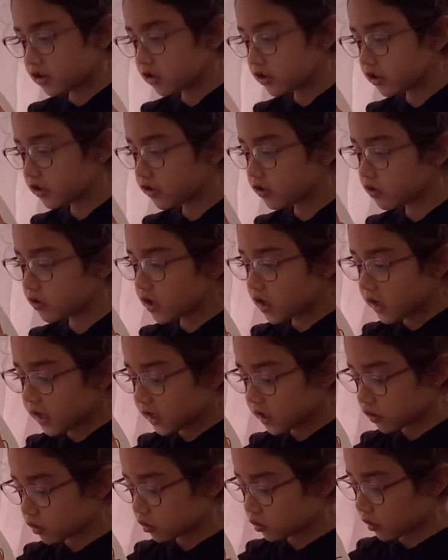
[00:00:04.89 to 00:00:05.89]
Here
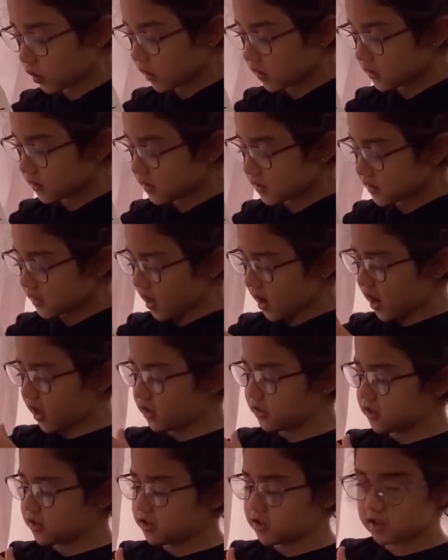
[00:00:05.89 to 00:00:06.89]
is one
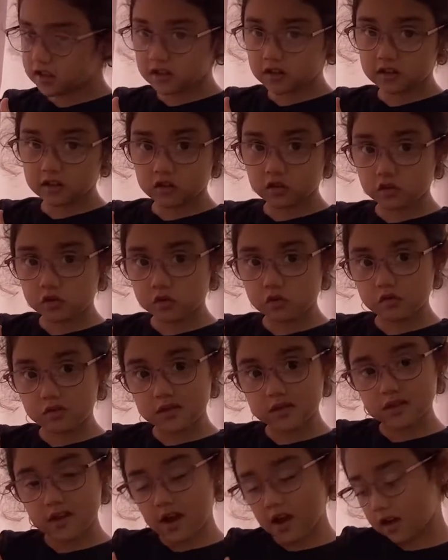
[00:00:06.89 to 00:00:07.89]
side, two
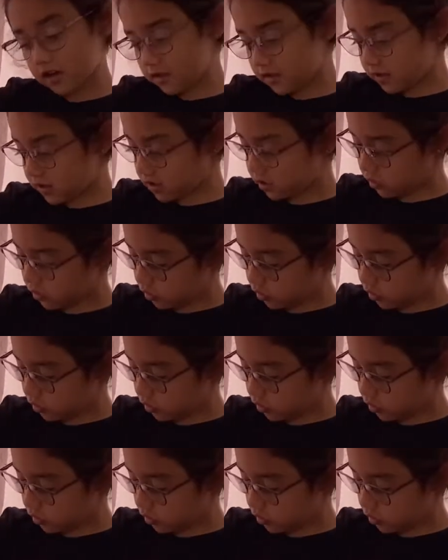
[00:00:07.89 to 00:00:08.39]
sides,